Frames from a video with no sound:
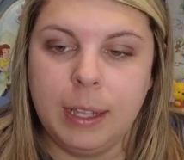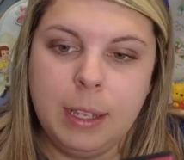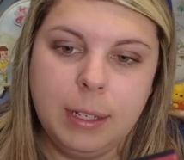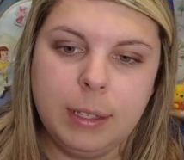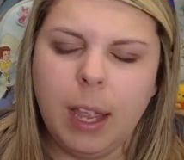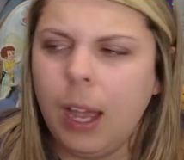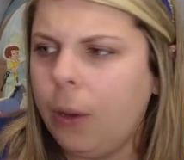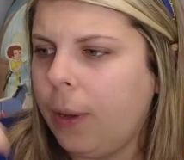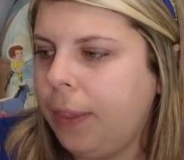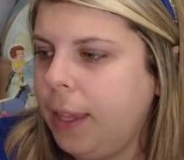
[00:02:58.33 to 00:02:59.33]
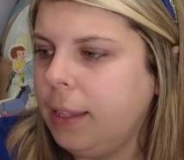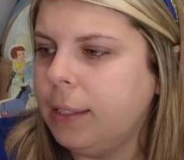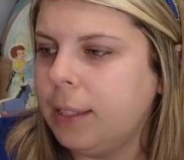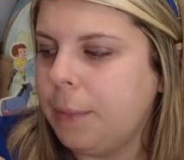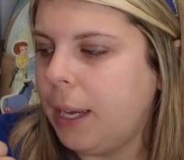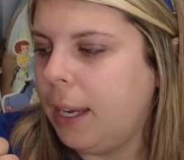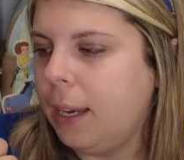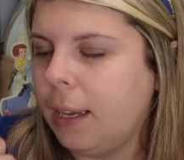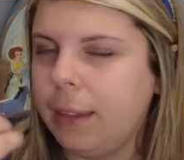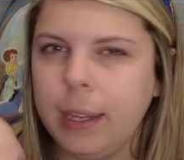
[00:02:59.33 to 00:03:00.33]
And this, oh, I think the
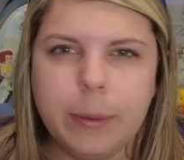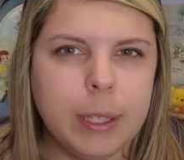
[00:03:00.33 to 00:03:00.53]
semi, I think it was